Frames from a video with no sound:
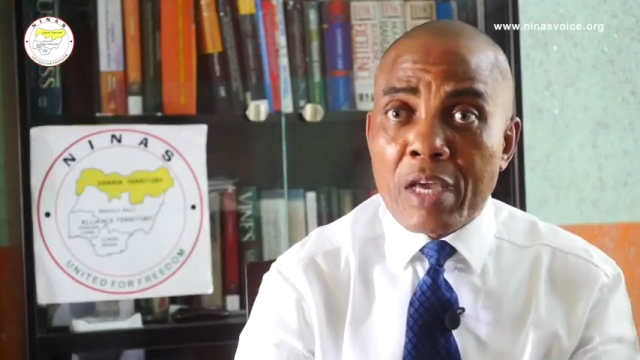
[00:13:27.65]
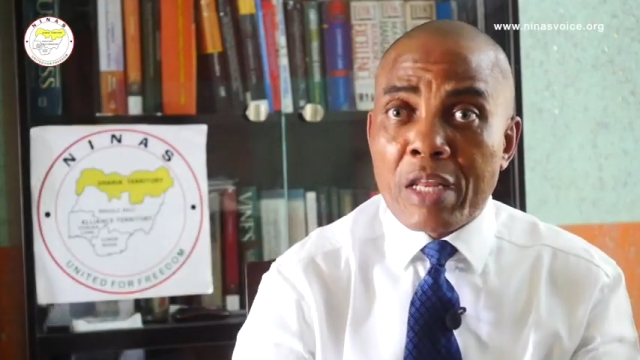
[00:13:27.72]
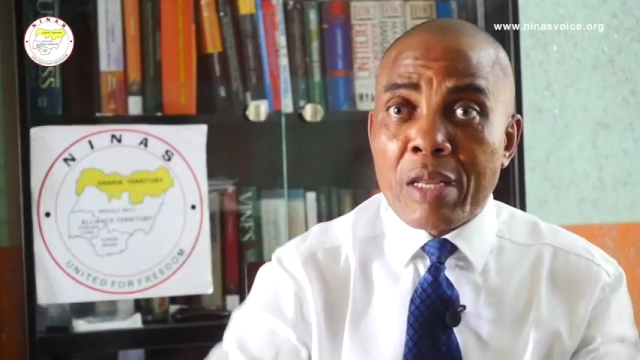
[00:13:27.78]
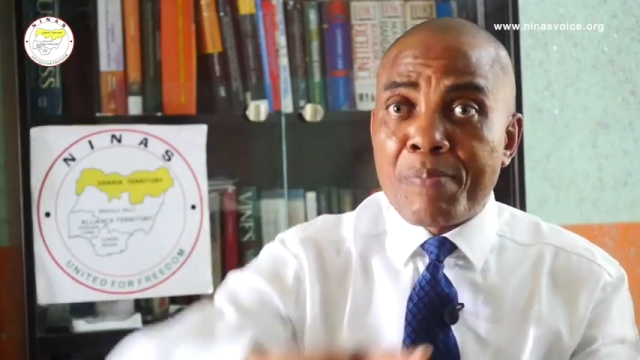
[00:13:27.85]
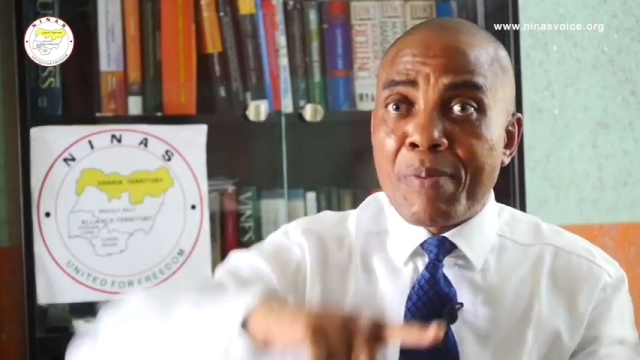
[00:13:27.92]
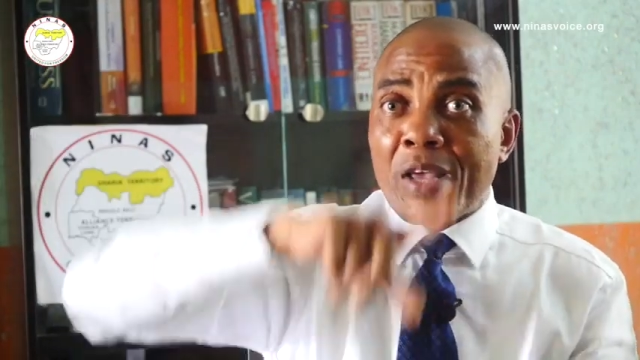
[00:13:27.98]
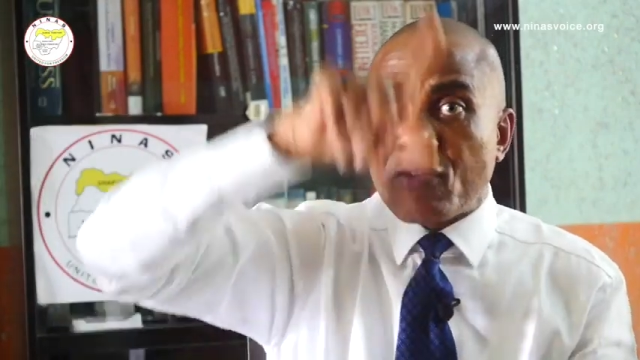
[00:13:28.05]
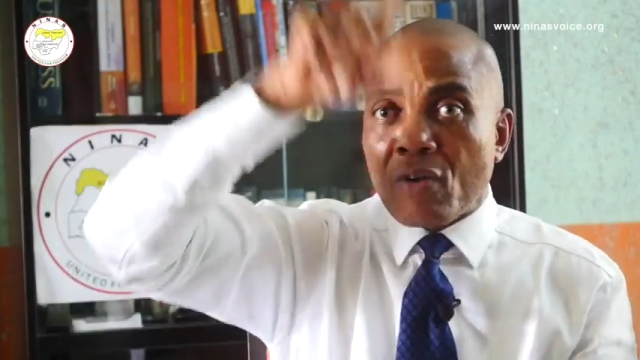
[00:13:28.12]
in the
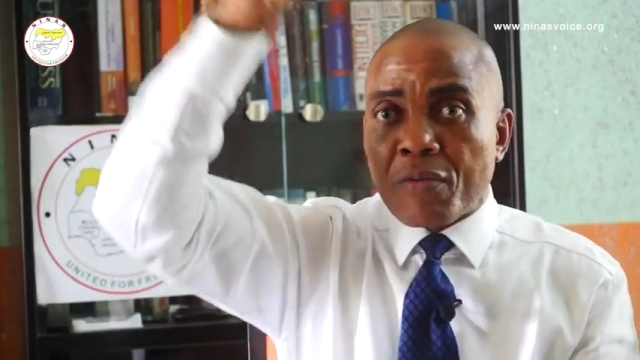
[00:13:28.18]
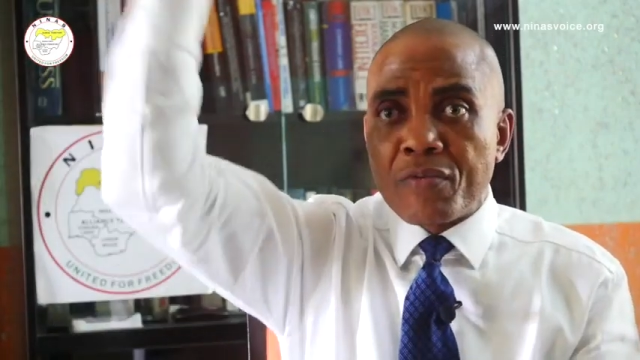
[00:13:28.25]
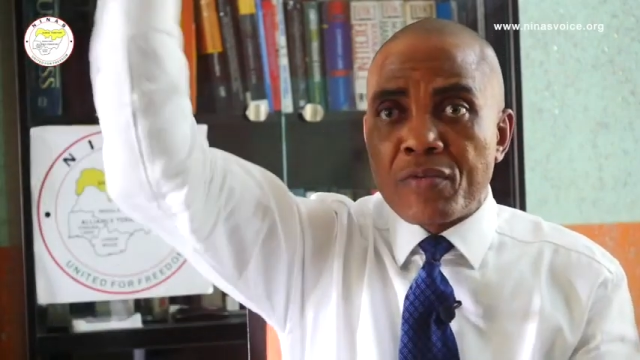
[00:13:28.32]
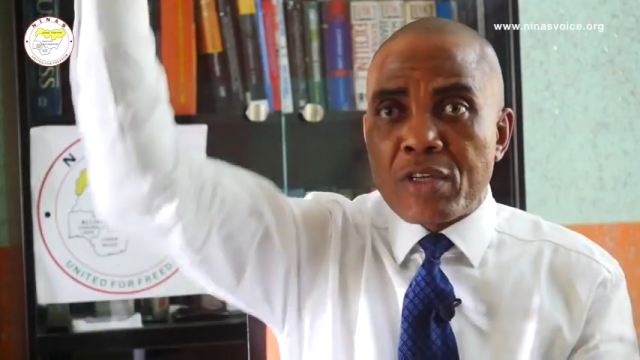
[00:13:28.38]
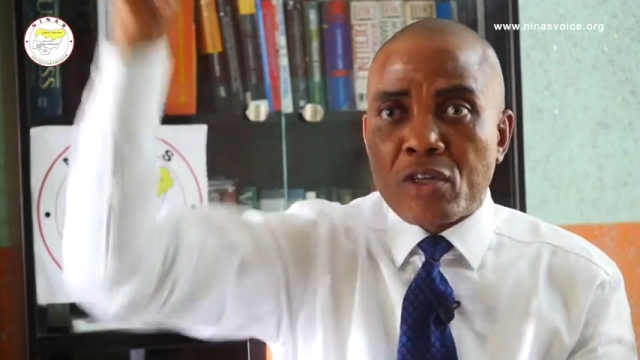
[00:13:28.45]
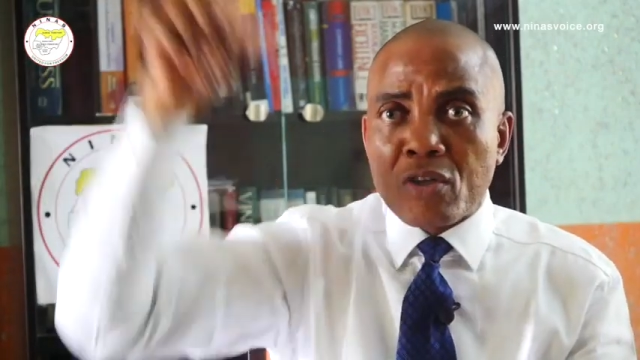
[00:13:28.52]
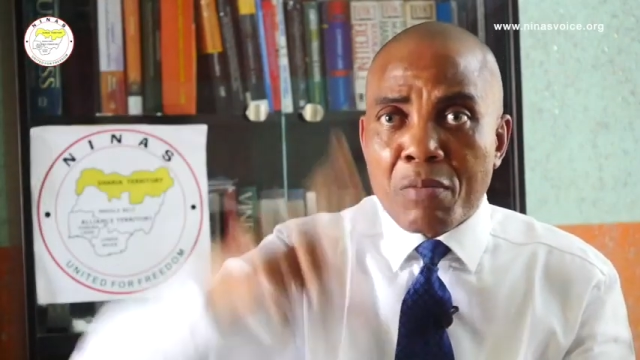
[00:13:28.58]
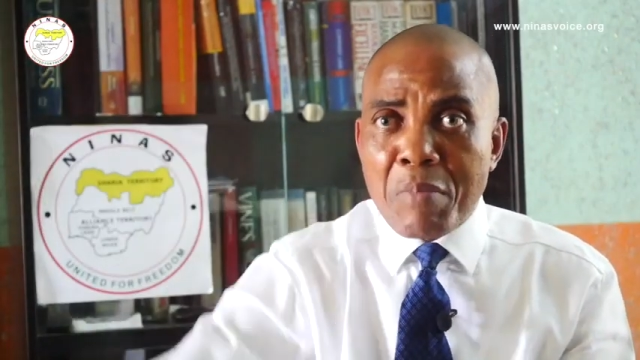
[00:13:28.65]
place of
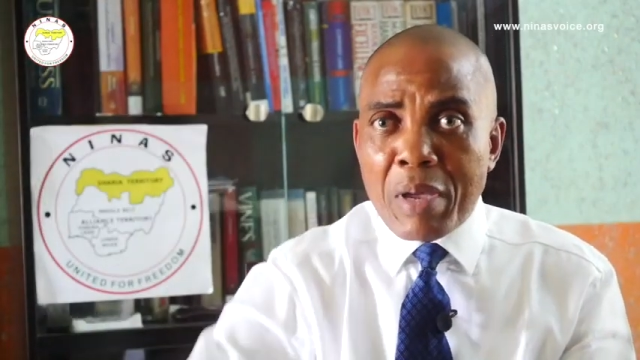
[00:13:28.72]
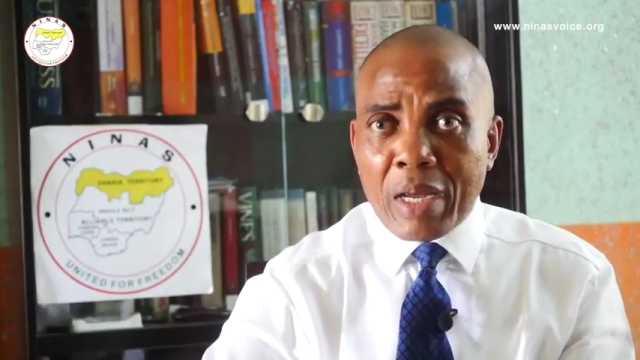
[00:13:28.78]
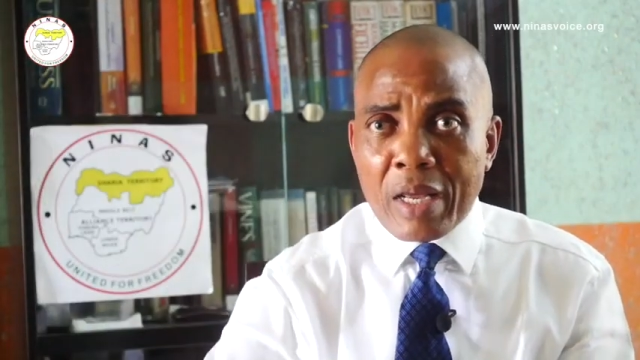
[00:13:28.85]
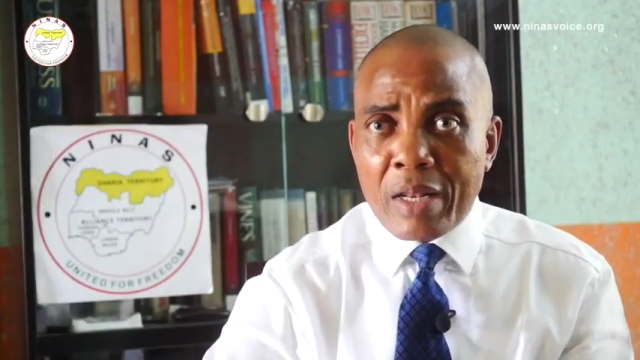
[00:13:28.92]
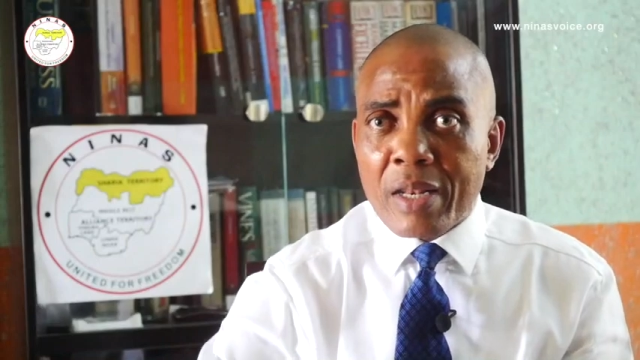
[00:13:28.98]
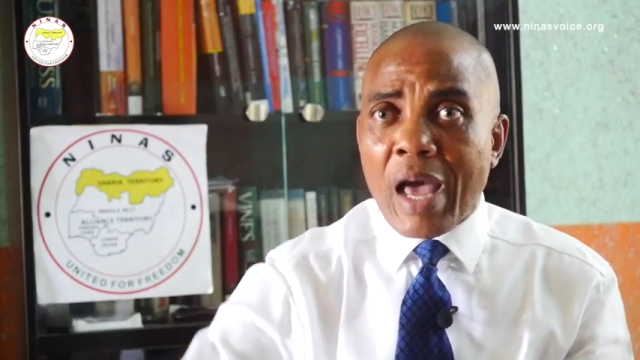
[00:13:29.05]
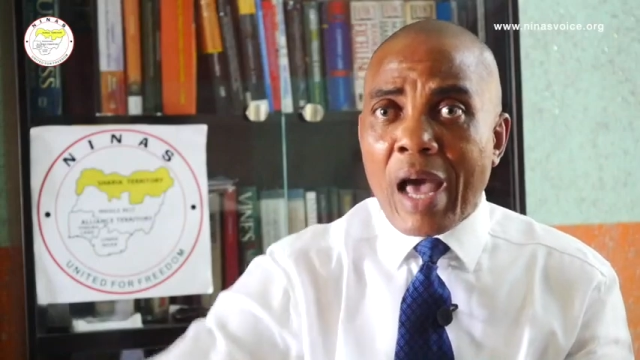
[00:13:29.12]
decision making